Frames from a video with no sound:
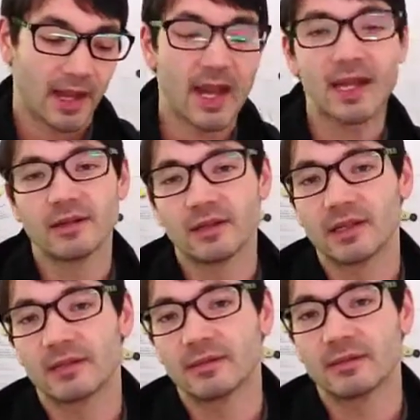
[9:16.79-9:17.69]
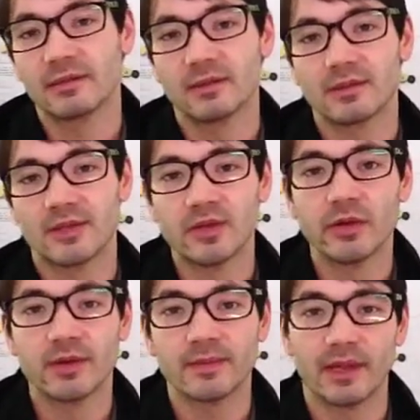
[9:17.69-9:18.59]
handling
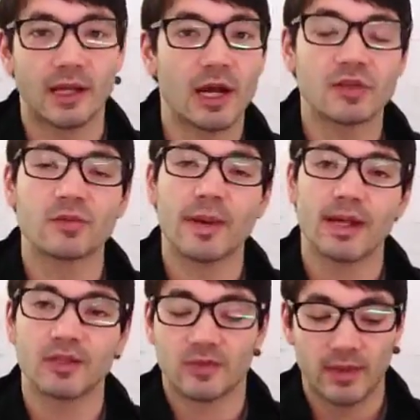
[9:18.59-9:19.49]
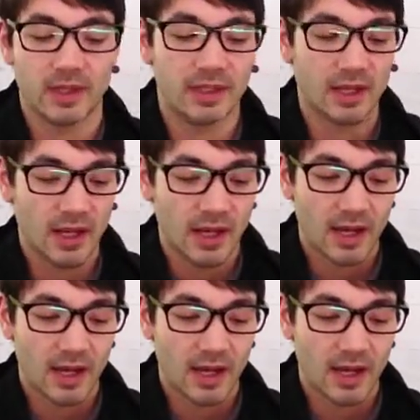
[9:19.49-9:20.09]
student, like classroom management,